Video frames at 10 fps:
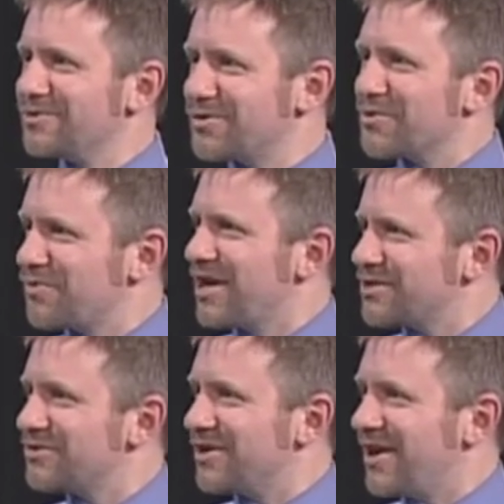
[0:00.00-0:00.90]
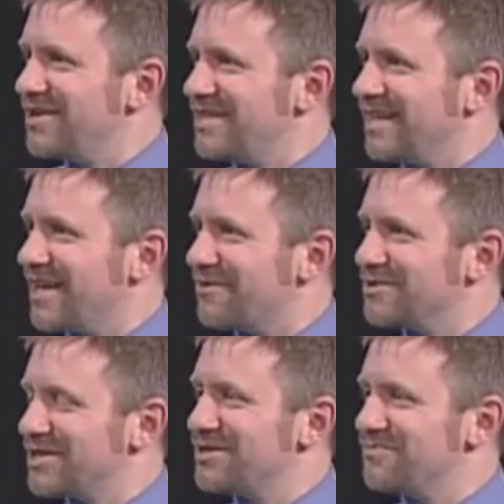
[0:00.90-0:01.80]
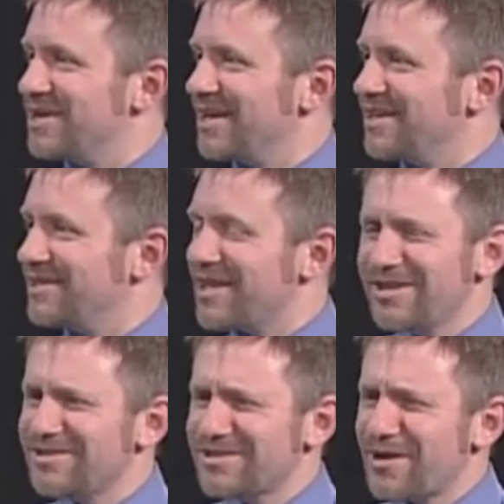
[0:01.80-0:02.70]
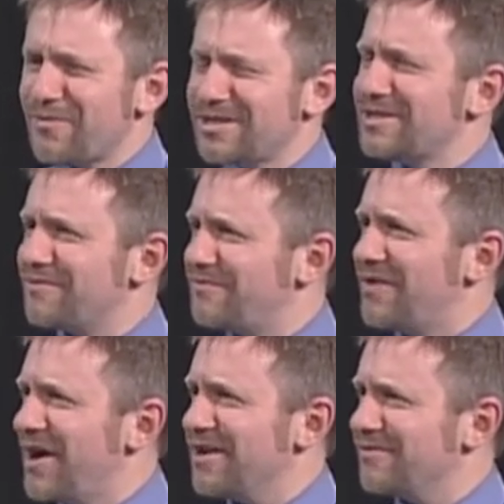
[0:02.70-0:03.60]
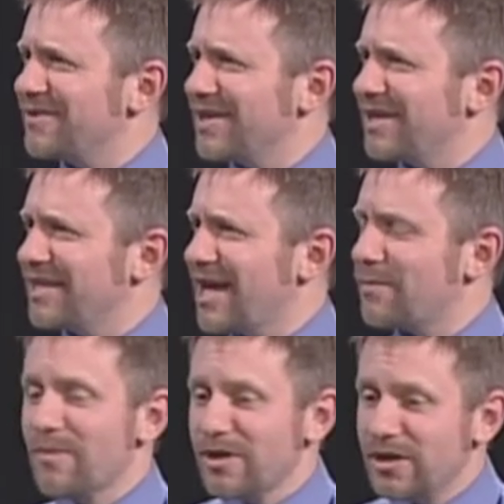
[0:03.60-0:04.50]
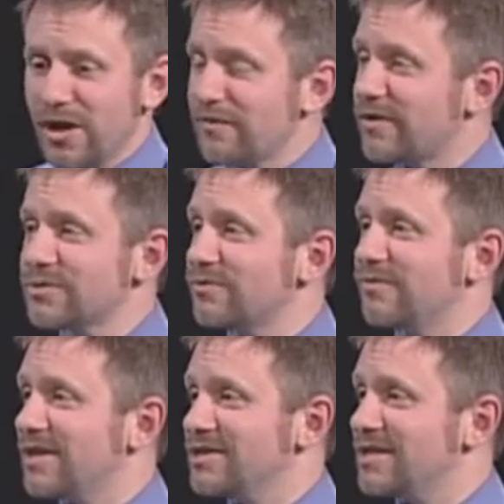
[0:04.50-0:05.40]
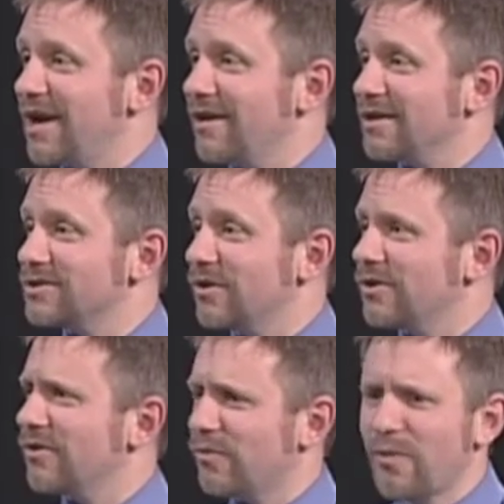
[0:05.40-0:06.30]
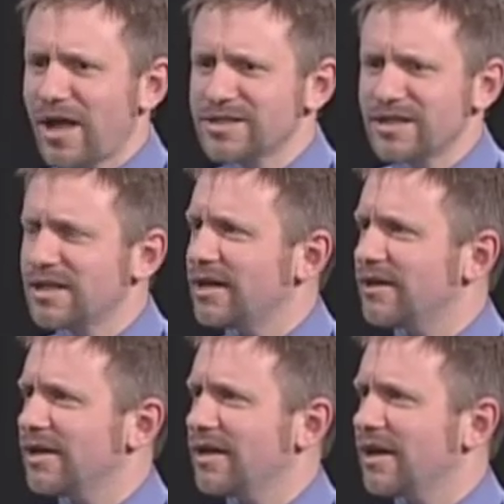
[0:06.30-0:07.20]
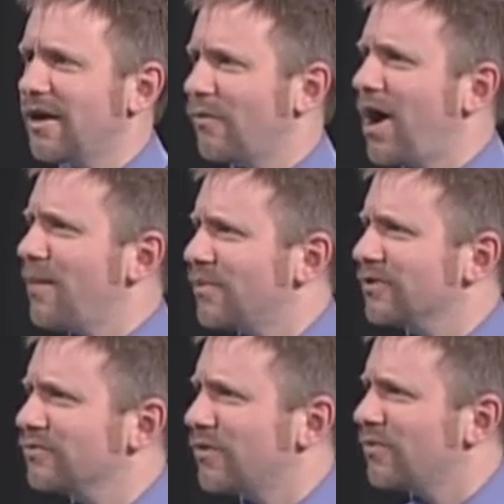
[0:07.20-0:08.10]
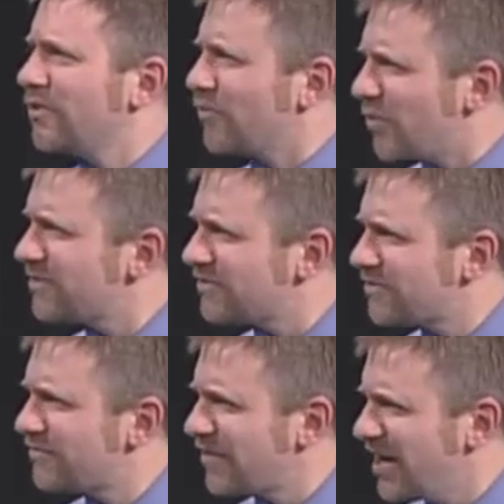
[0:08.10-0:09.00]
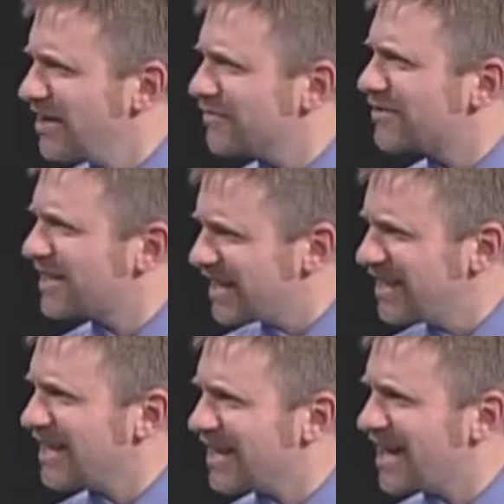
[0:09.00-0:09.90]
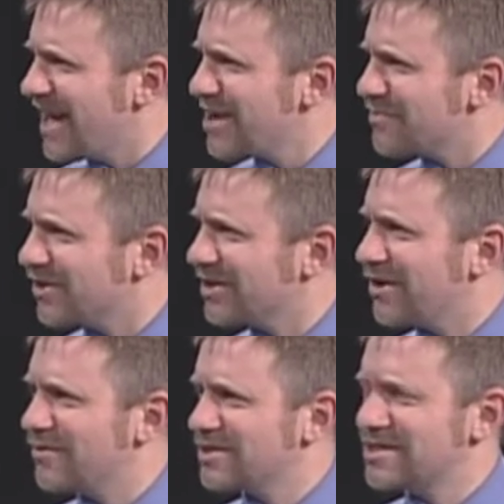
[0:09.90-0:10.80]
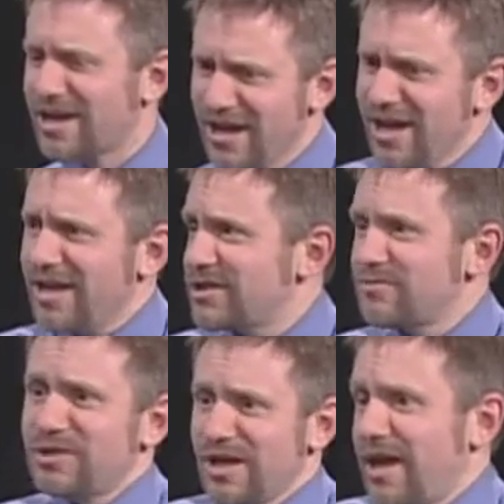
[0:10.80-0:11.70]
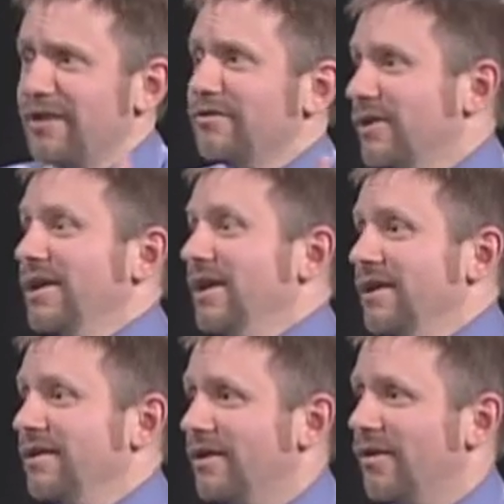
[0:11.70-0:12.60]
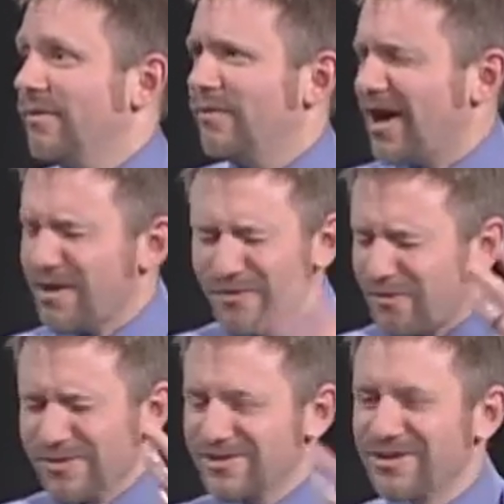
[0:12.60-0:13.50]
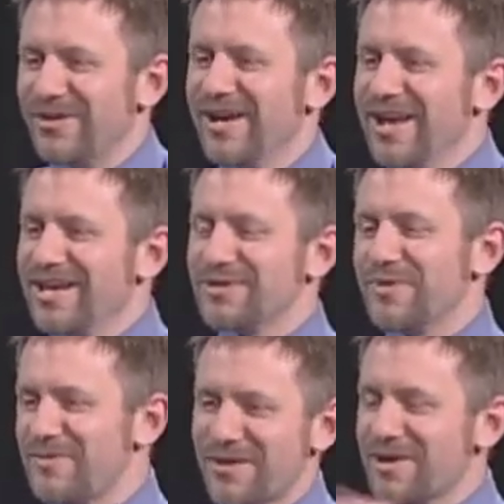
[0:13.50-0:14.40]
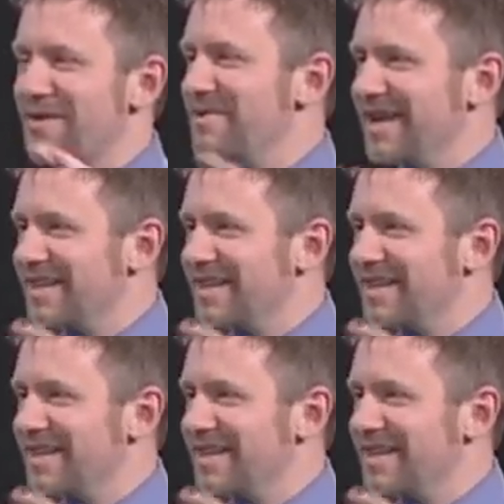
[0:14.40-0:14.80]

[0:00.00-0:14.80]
took pleasure in hunting and that it was such a big, they just thought, what's the fun of killing the animal? None of us were vegetarians. So, while sitting there eating our Whoppers, we were wondering, what's the fun of killing an animal? We just thought, it's just what you got to do to eat, but why? So maybe I'm coming